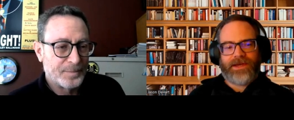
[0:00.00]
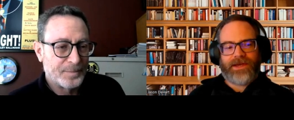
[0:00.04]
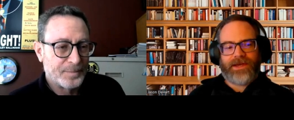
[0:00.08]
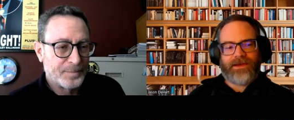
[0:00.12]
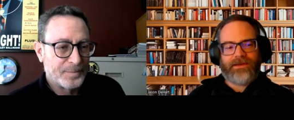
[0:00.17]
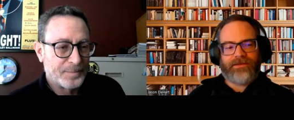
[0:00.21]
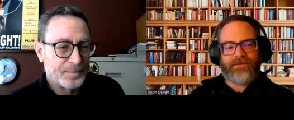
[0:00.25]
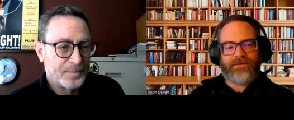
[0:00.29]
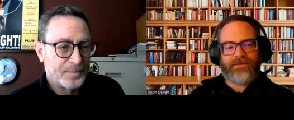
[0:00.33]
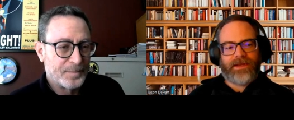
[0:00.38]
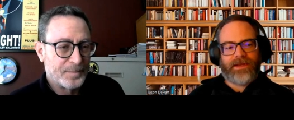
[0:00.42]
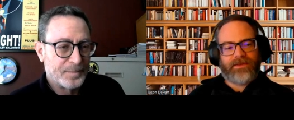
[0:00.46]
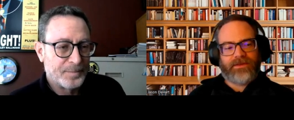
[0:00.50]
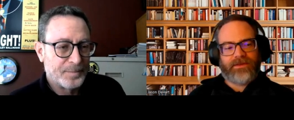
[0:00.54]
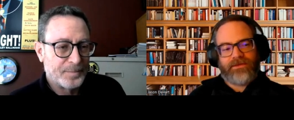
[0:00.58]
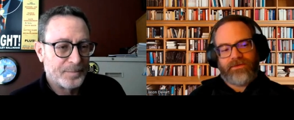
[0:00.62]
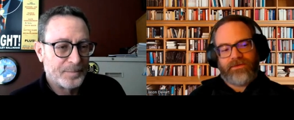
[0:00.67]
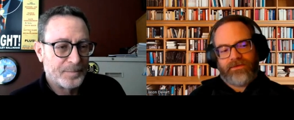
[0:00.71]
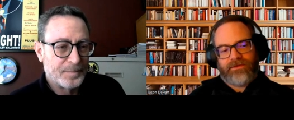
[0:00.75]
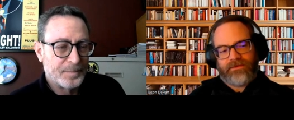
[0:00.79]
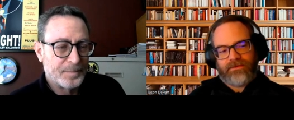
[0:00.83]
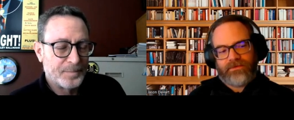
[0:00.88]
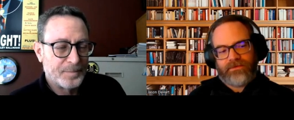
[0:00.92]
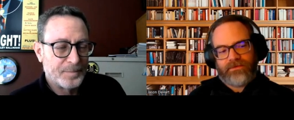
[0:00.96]
Speaker 1: Uh, now,
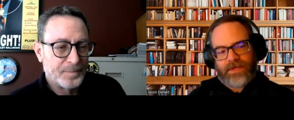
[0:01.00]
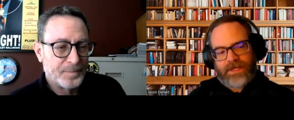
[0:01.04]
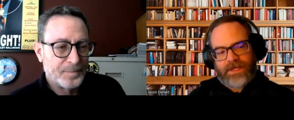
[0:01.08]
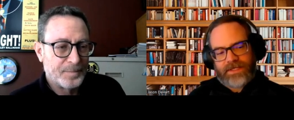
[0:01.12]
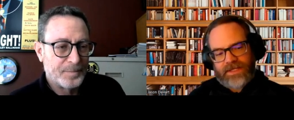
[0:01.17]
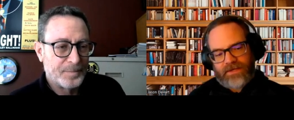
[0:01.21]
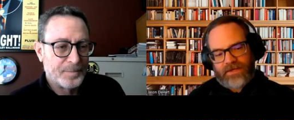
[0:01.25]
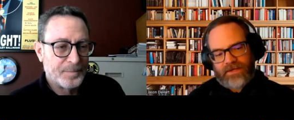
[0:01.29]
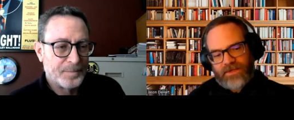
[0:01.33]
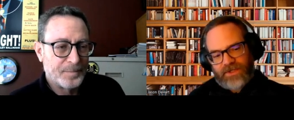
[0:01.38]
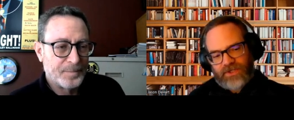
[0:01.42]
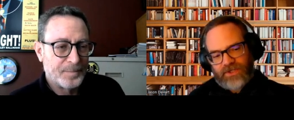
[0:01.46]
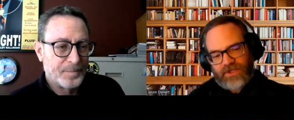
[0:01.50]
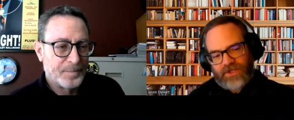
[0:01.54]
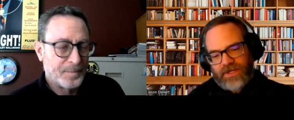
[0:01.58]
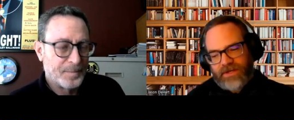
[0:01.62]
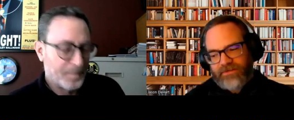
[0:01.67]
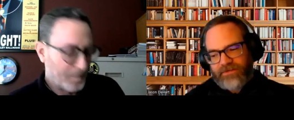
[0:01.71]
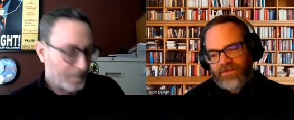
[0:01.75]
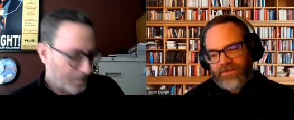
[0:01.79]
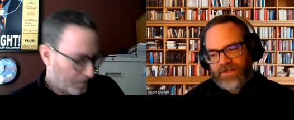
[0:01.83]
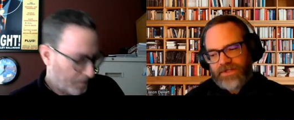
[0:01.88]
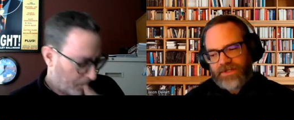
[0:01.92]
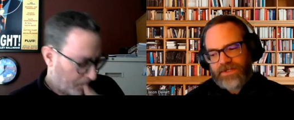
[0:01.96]
you, as I
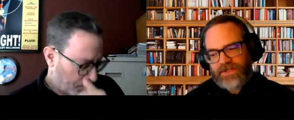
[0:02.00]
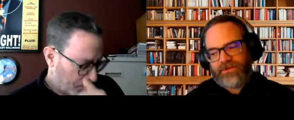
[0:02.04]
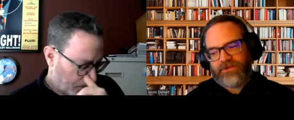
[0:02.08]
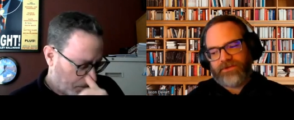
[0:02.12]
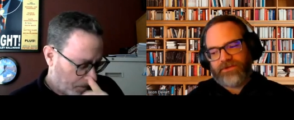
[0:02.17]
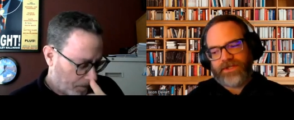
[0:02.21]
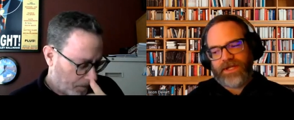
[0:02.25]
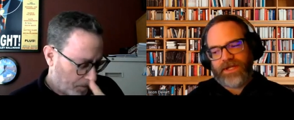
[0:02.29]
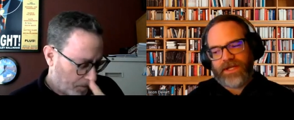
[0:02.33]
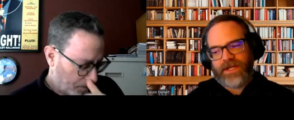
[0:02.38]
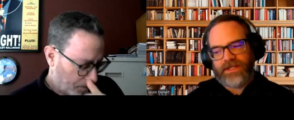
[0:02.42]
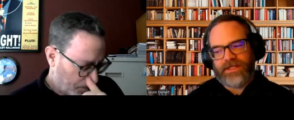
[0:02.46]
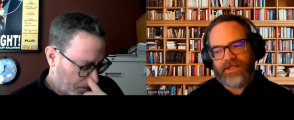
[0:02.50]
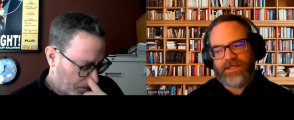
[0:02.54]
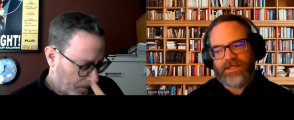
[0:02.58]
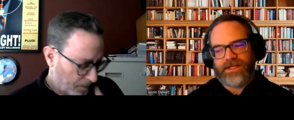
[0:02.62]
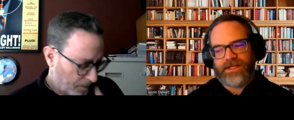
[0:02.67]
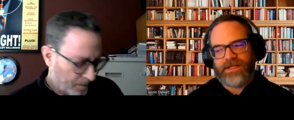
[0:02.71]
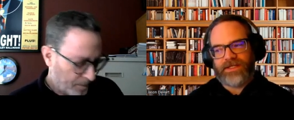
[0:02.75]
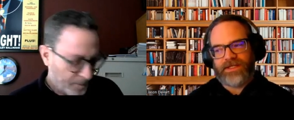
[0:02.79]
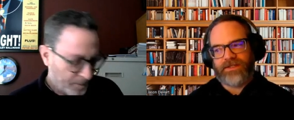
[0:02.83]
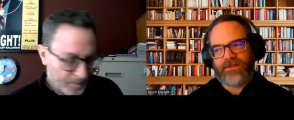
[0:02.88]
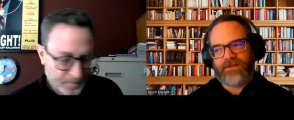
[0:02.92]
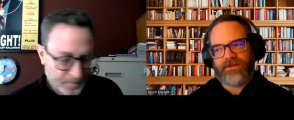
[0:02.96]
mentioned, have also
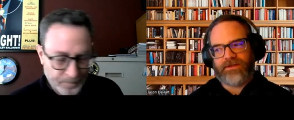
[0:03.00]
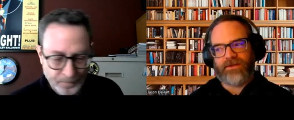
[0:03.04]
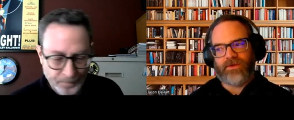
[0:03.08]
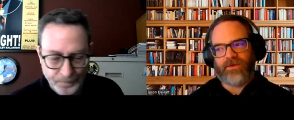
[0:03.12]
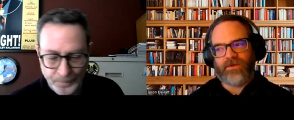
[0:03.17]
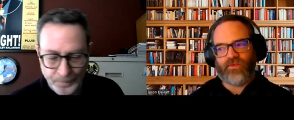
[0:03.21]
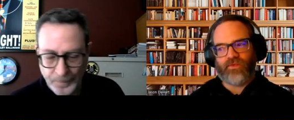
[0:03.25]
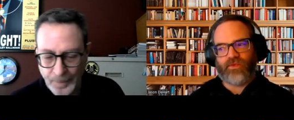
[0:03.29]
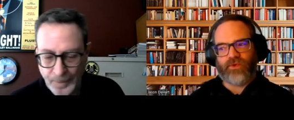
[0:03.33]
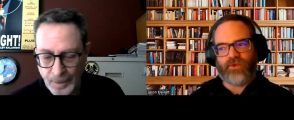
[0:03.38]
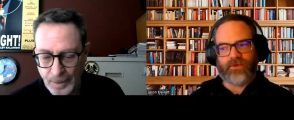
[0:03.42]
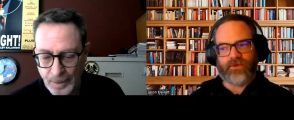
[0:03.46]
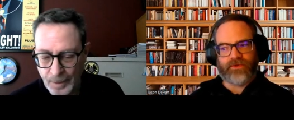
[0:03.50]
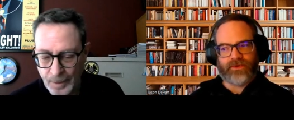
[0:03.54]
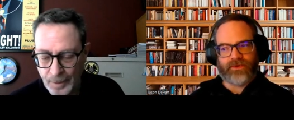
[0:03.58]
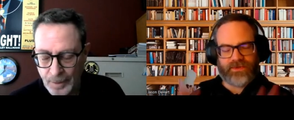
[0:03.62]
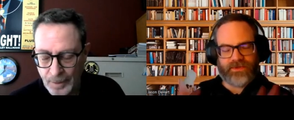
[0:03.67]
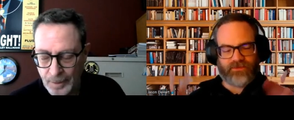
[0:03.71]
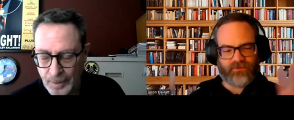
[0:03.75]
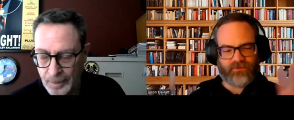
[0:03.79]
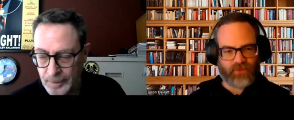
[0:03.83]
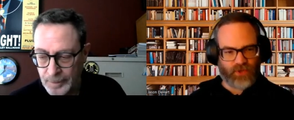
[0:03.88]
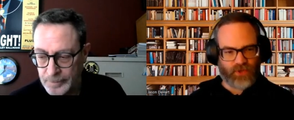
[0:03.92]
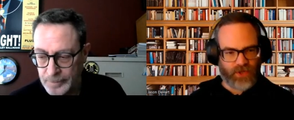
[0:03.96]
created in
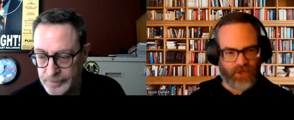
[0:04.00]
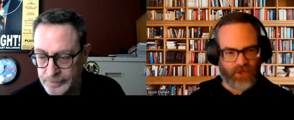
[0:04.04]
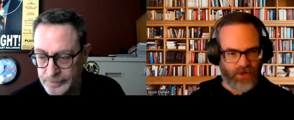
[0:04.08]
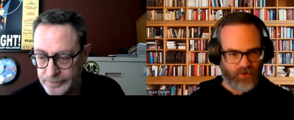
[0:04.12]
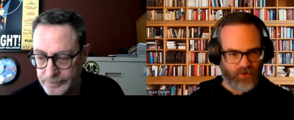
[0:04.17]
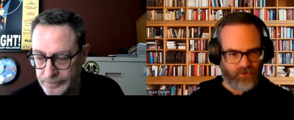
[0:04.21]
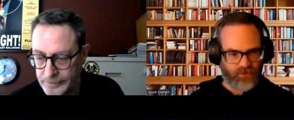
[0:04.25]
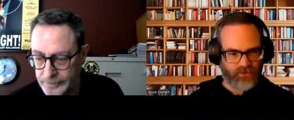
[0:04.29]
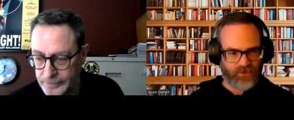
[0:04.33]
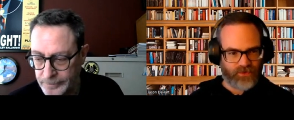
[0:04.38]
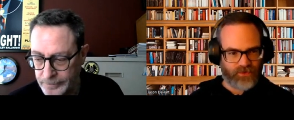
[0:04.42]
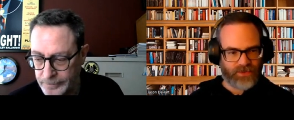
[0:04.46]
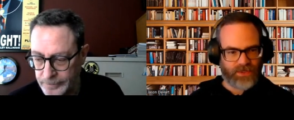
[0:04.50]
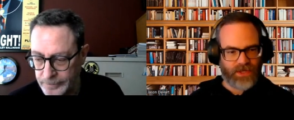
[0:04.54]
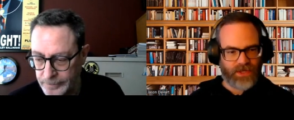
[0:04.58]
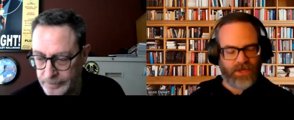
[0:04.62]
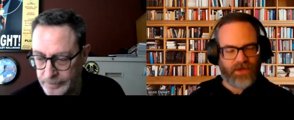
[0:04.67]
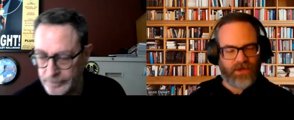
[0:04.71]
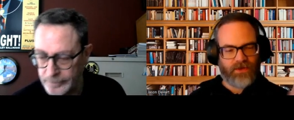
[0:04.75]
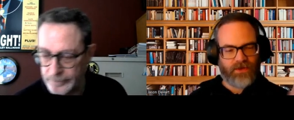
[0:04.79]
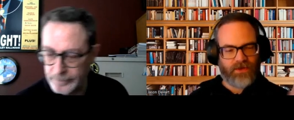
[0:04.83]
worlds of prose